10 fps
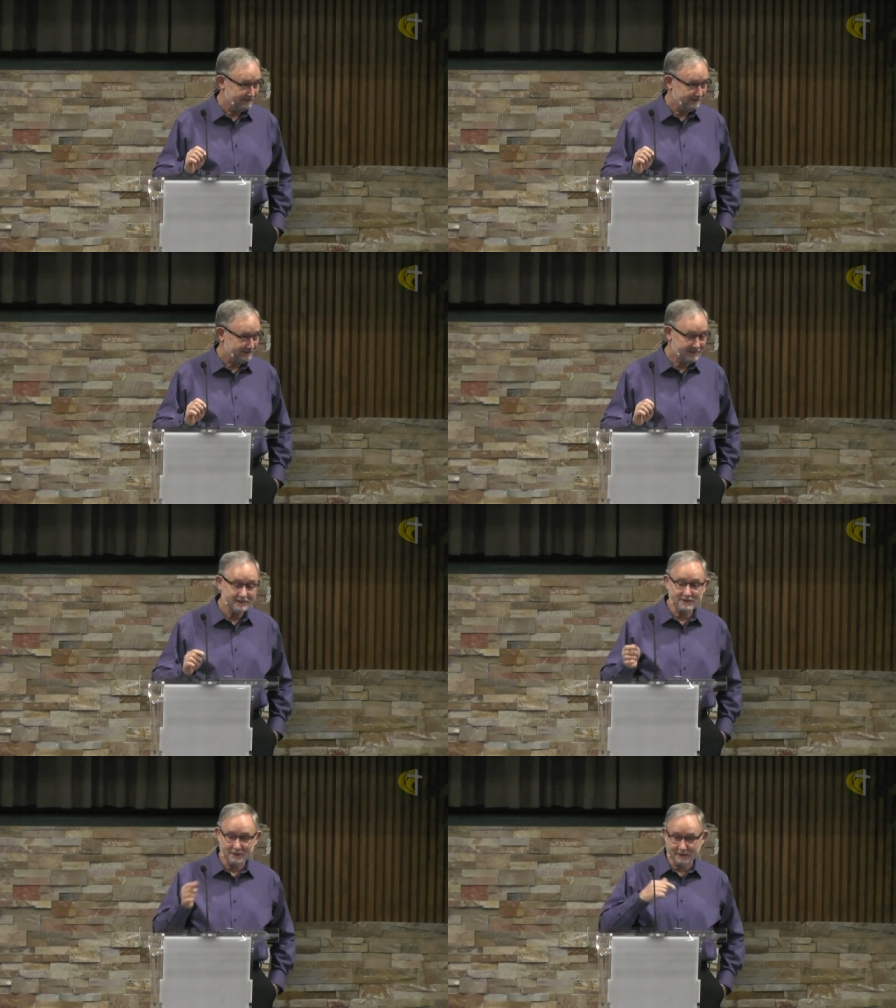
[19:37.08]
This
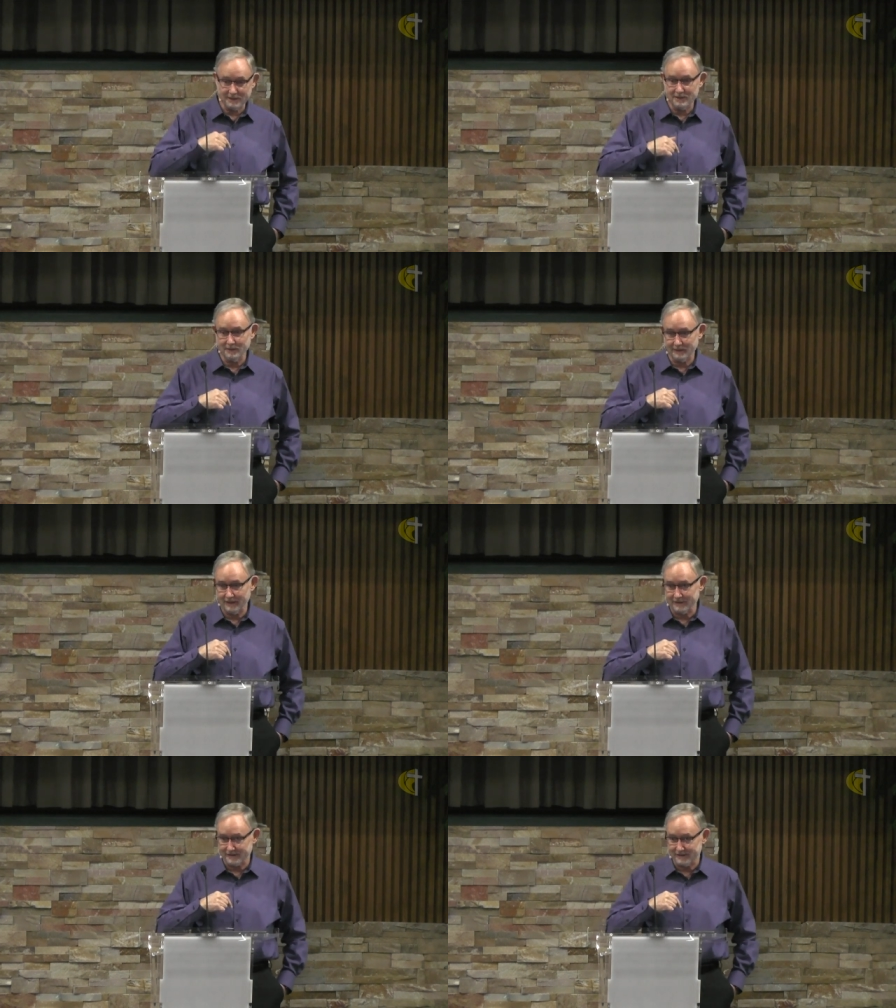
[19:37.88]
is only
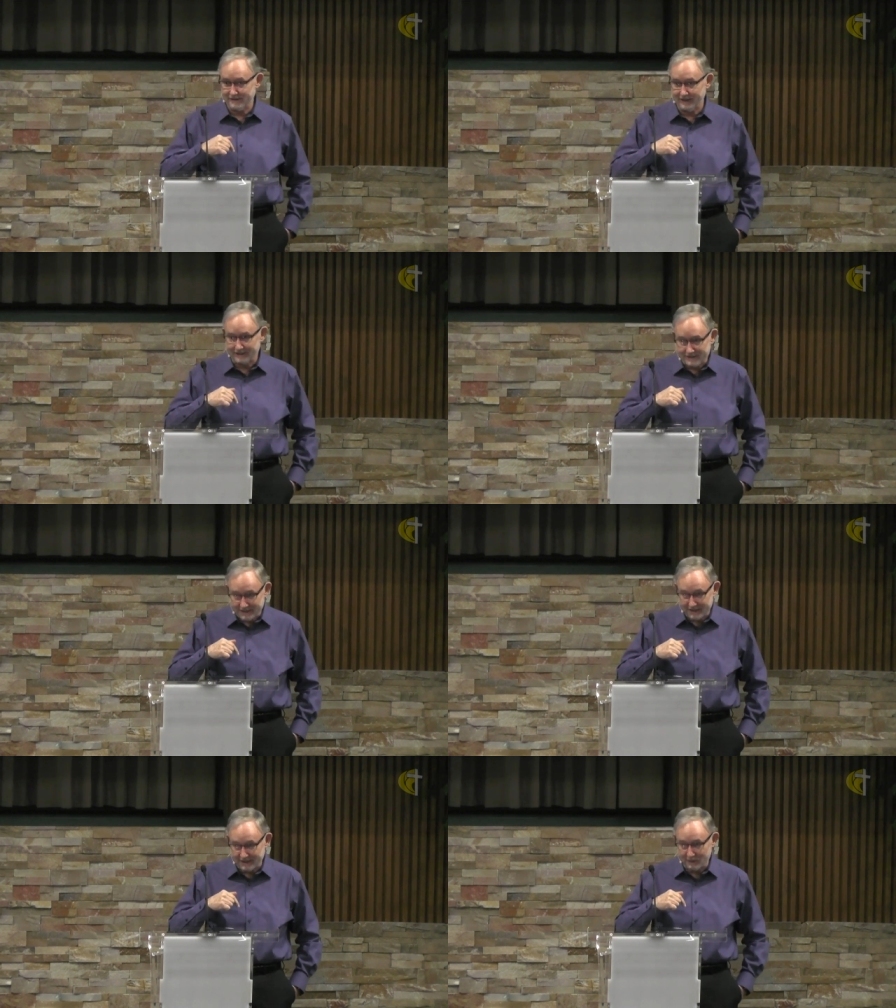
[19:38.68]

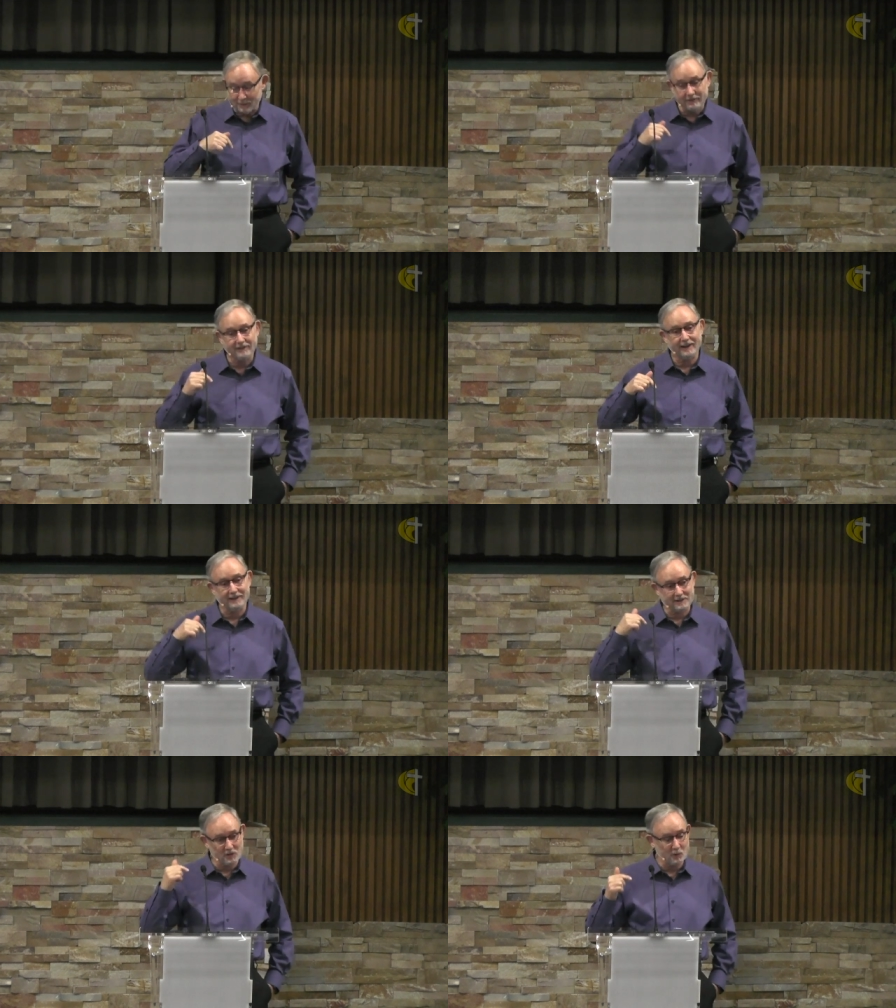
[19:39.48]
2019. We've got
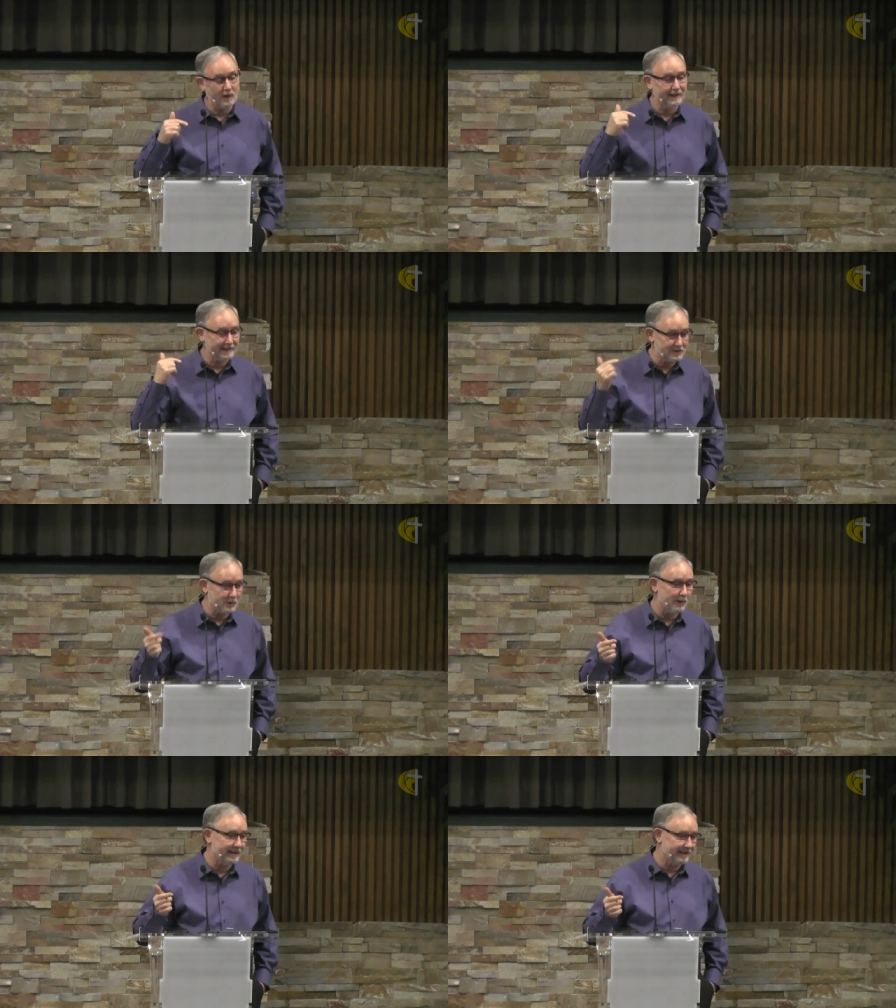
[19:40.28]
a
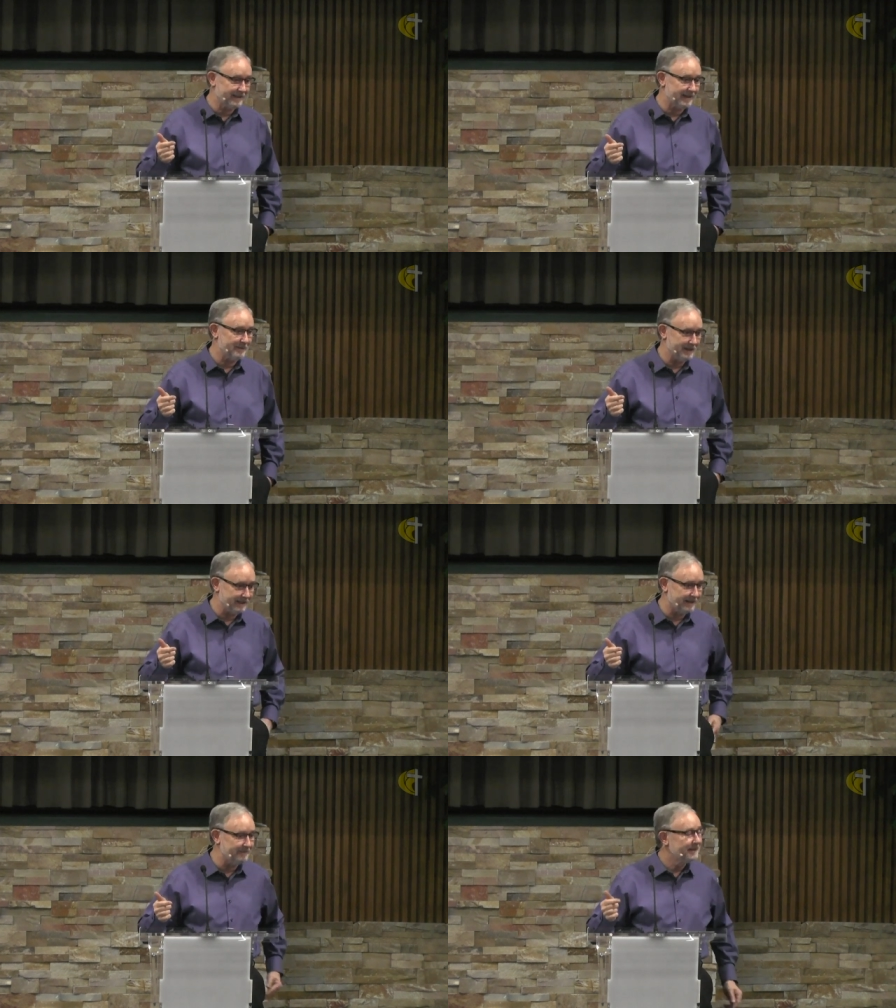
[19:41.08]
2020
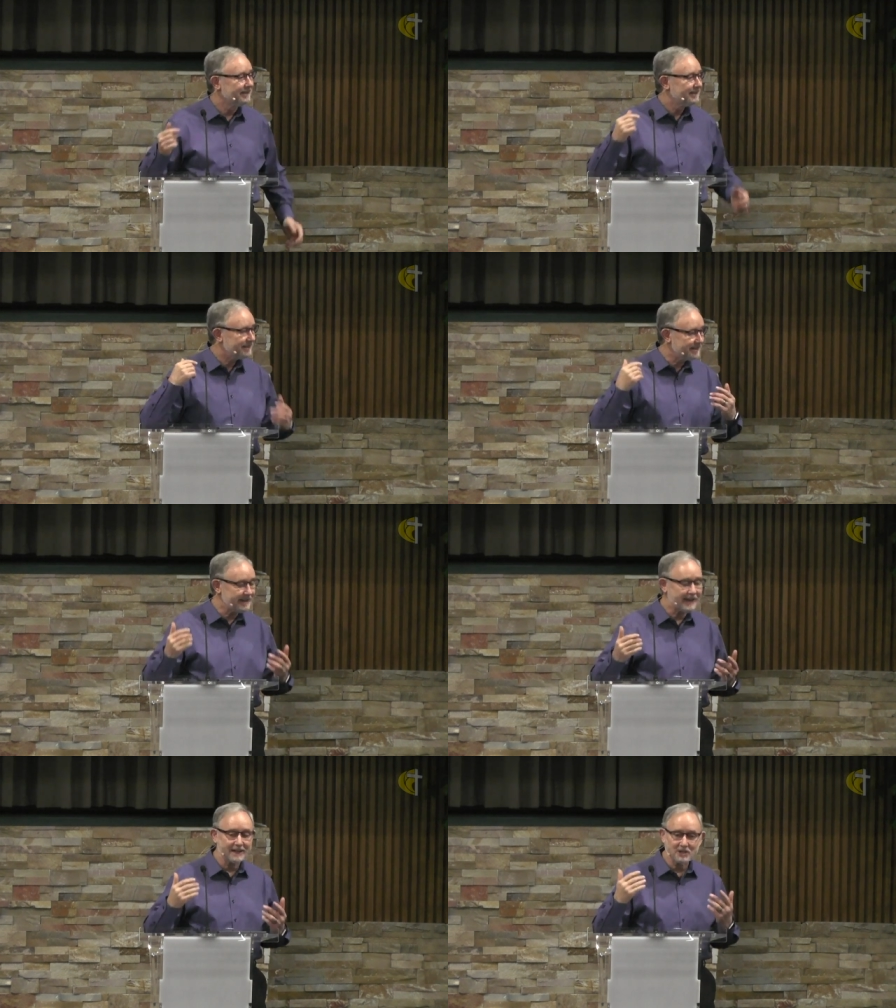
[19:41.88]
coming up.
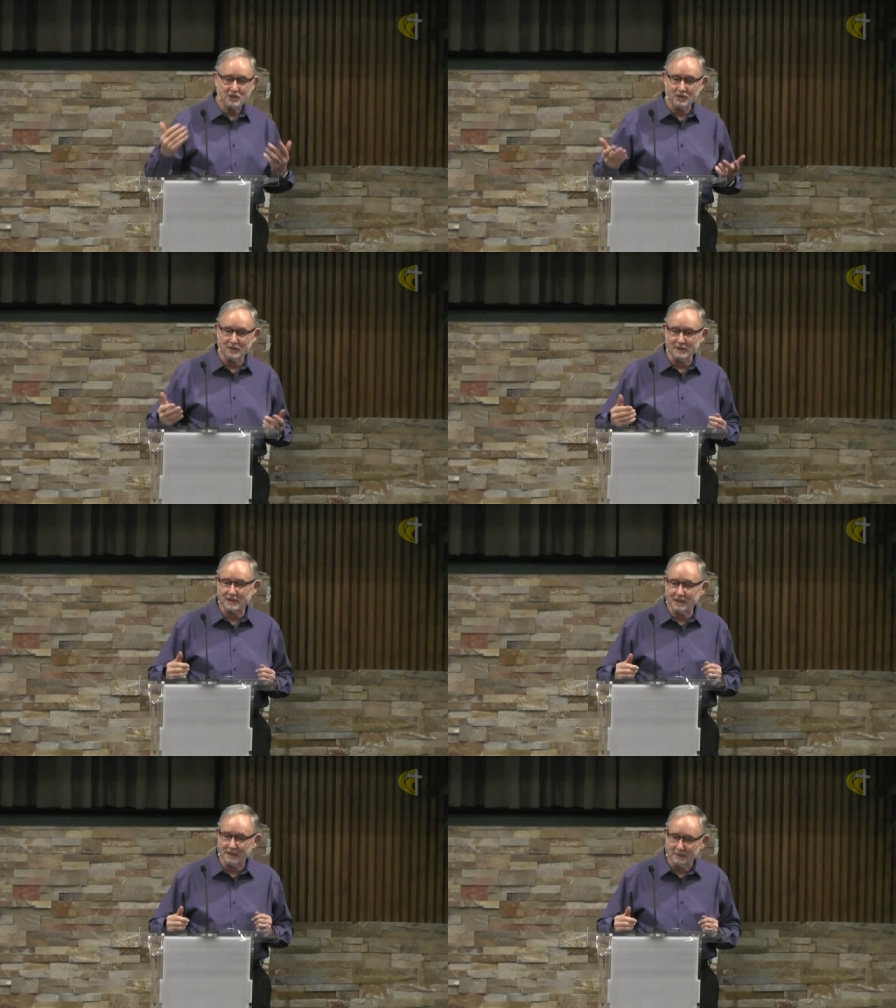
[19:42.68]
Next year's
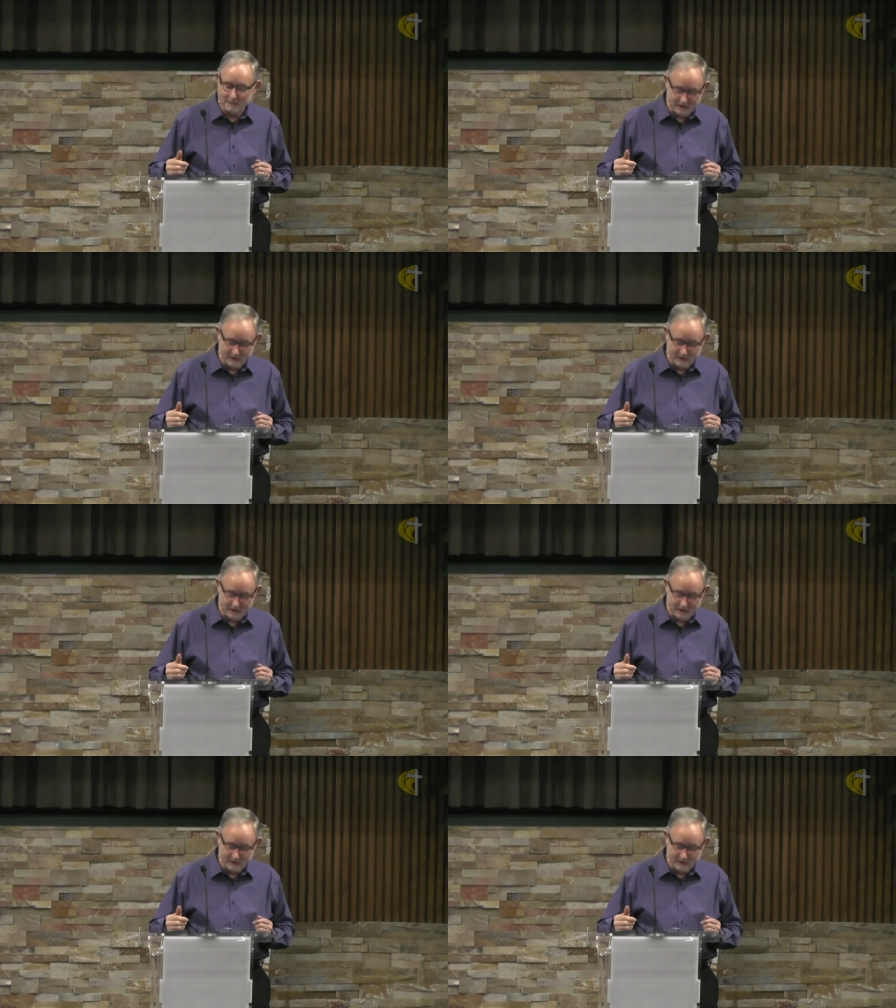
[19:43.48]
going to be